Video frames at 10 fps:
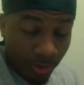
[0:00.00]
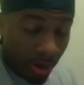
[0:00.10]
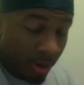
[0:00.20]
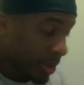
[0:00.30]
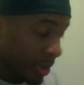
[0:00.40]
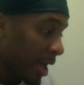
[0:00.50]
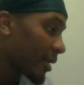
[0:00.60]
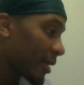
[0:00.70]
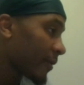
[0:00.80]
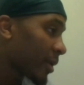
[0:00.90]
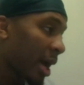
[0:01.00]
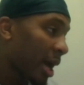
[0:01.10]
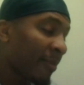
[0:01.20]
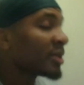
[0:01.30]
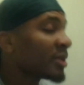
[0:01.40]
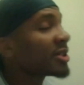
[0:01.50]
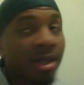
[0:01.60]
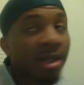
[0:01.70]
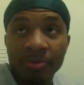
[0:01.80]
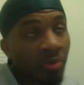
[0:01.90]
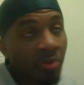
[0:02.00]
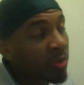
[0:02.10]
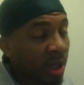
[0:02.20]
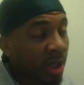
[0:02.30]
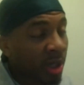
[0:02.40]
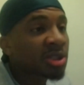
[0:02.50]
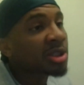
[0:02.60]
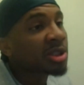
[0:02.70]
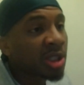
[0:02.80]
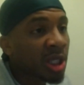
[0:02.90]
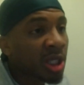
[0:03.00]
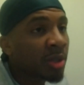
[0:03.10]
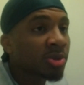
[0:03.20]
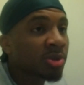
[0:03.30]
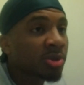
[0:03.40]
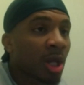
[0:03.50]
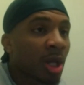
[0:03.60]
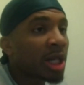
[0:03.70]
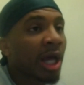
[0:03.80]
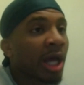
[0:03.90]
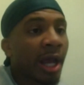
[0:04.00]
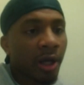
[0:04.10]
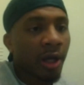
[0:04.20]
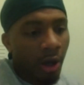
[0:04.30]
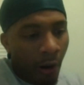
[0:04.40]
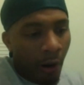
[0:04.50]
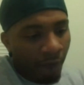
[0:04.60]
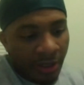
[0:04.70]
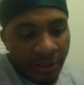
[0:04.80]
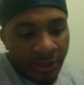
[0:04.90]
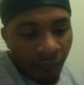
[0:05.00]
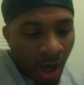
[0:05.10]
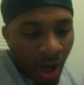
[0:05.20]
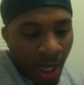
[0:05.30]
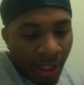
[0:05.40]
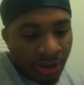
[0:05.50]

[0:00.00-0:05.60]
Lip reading: that I've been telling people, bro, that's the team to like offensive wise,